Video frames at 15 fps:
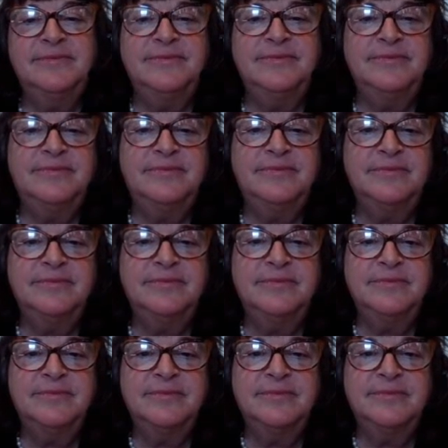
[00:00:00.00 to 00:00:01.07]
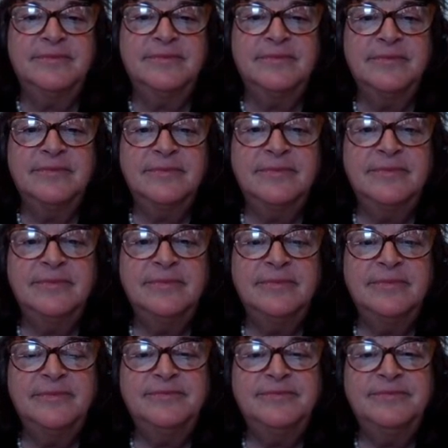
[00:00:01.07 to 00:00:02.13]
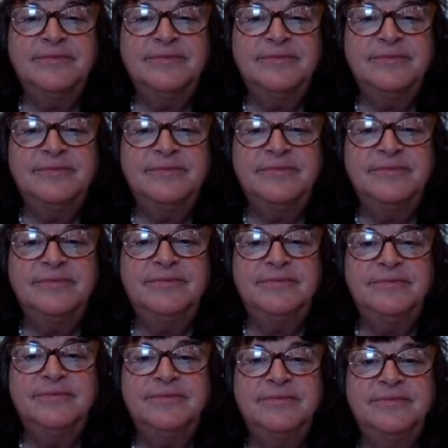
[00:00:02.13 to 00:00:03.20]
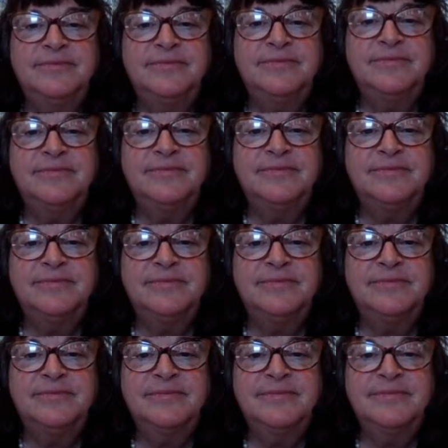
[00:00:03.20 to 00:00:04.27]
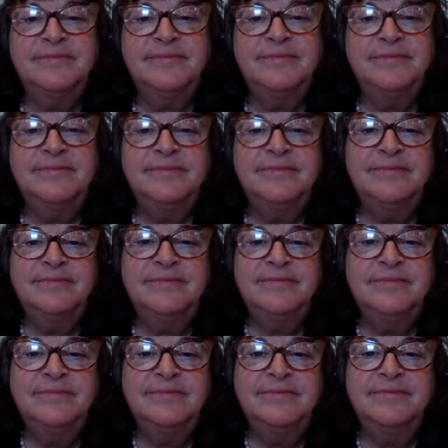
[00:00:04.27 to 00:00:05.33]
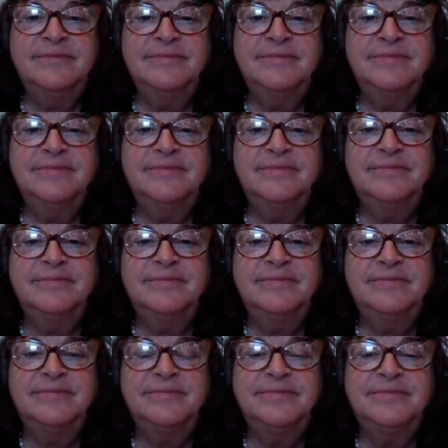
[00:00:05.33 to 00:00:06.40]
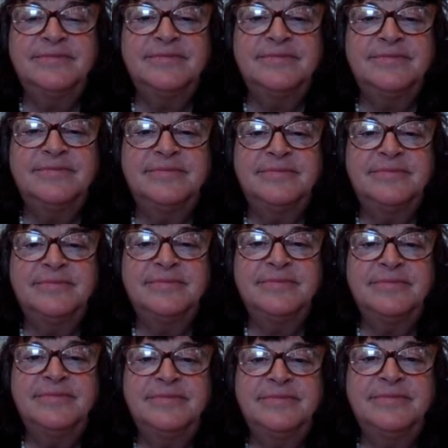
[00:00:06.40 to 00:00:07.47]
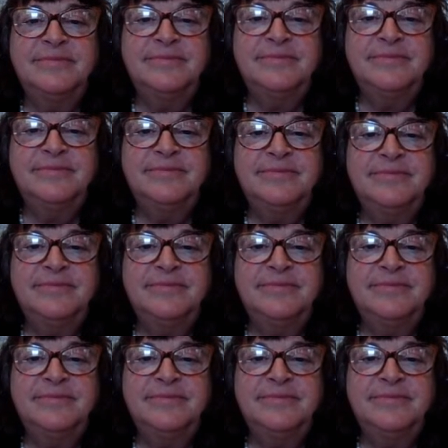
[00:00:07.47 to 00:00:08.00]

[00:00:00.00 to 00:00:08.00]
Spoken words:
No words are spoken by the person on screen.